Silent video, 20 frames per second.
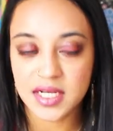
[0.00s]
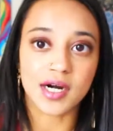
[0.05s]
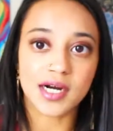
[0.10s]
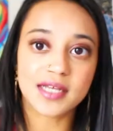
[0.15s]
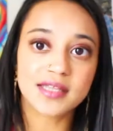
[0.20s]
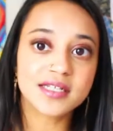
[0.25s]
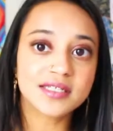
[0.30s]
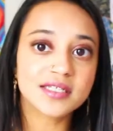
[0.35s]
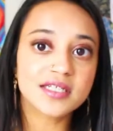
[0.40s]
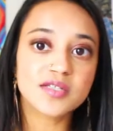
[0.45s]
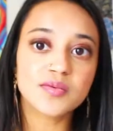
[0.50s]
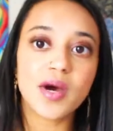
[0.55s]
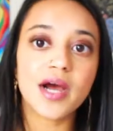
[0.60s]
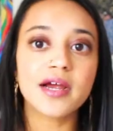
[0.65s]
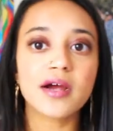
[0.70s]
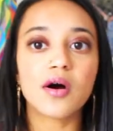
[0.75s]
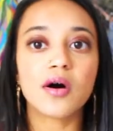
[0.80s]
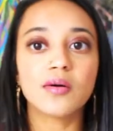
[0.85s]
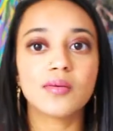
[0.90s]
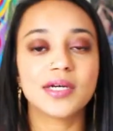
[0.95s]
And this is why
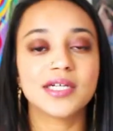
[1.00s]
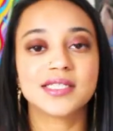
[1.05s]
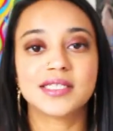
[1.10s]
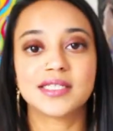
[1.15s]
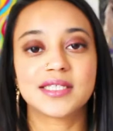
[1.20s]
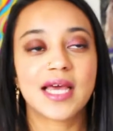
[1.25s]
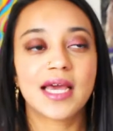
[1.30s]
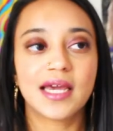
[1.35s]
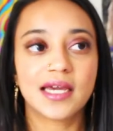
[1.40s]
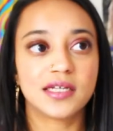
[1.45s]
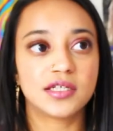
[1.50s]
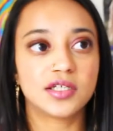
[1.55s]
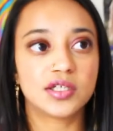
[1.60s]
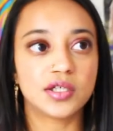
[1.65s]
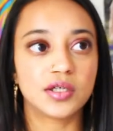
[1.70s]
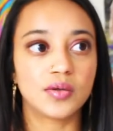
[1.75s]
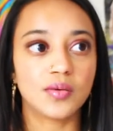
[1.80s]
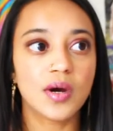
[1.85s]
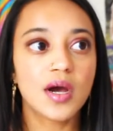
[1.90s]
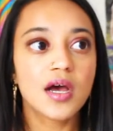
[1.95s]
I always say
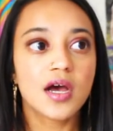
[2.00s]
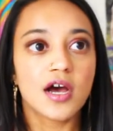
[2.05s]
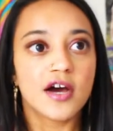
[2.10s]
to